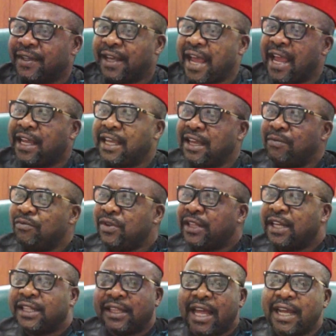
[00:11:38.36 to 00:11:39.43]
I came
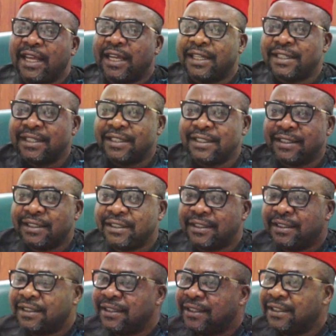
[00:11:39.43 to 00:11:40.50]
with a target.
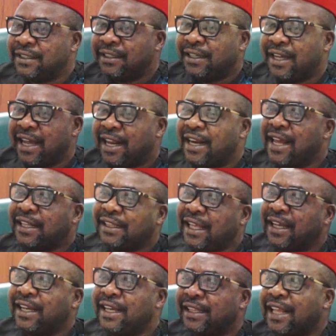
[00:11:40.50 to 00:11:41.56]
And that
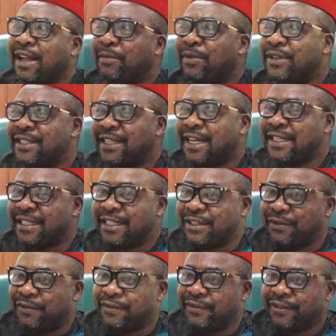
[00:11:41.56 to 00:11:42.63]
target I must
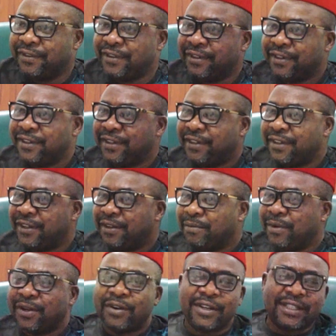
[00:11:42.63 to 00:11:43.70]
achieve,
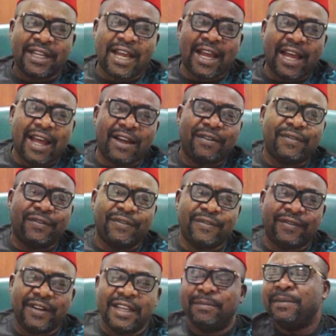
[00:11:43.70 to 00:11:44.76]
because I have
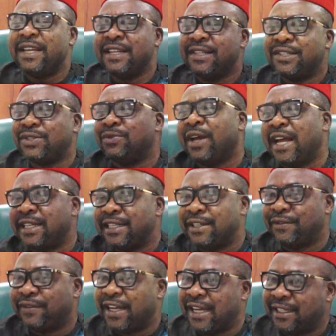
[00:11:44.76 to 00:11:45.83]
the means to
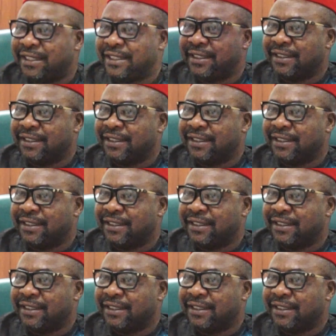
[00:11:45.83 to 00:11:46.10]
achieve that.